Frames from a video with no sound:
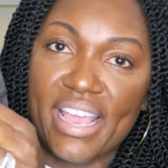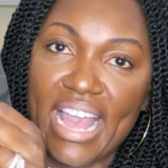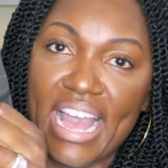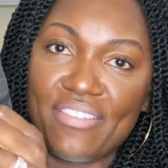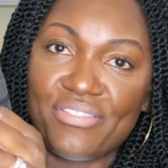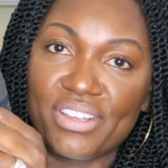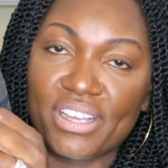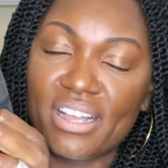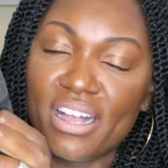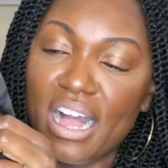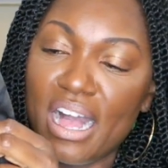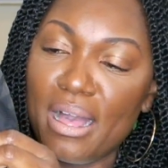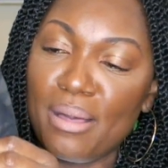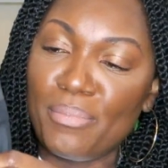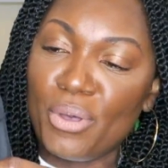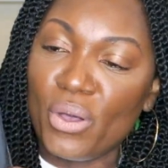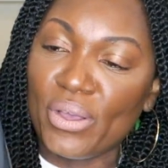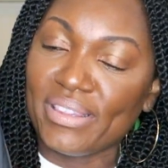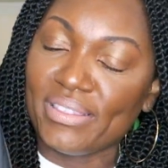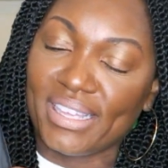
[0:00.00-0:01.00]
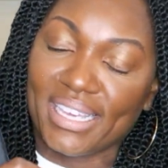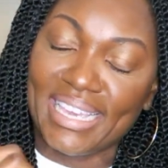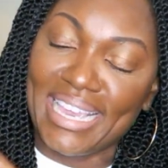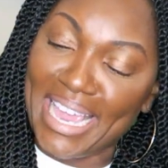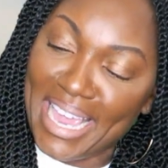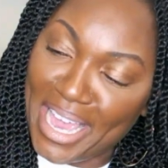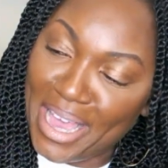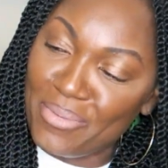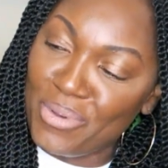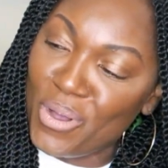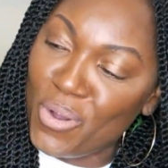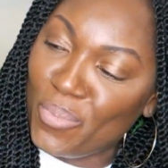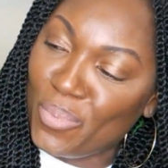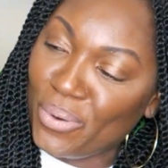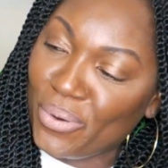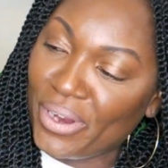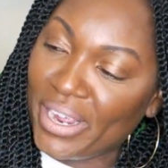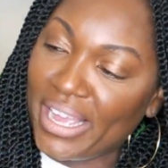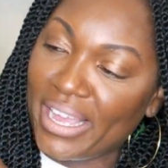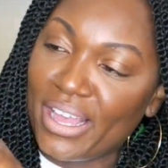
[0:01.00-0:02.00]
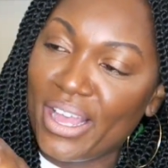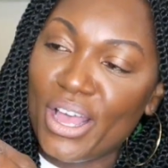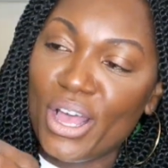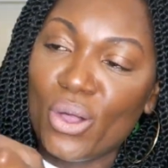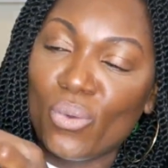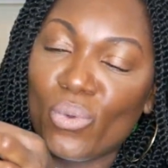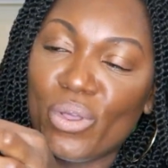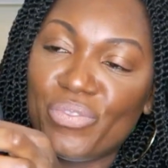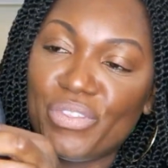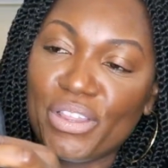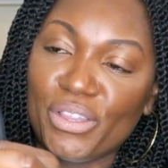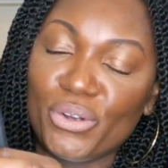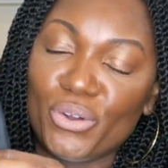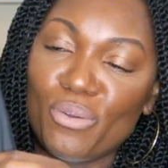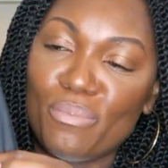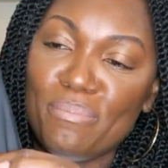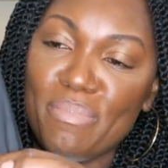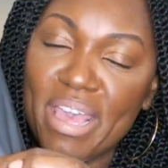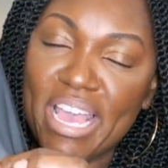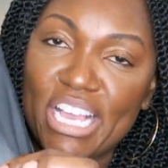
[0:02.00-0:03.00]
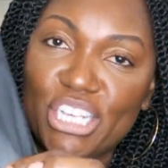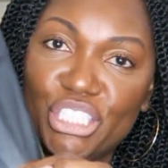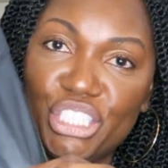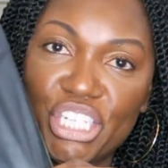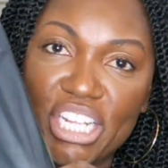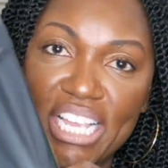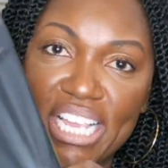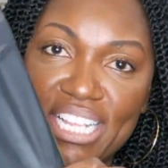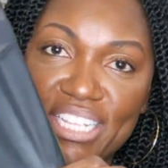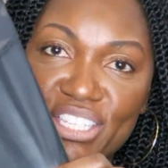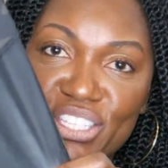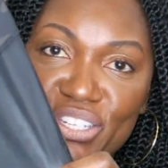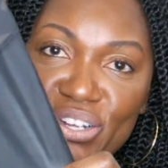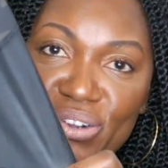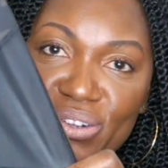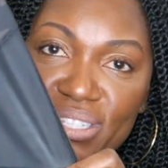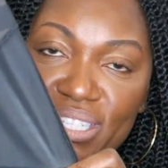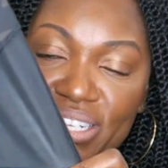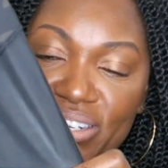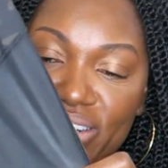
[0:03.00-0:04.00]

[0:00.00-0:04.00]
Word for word: They have the camo print with the little mesh inserts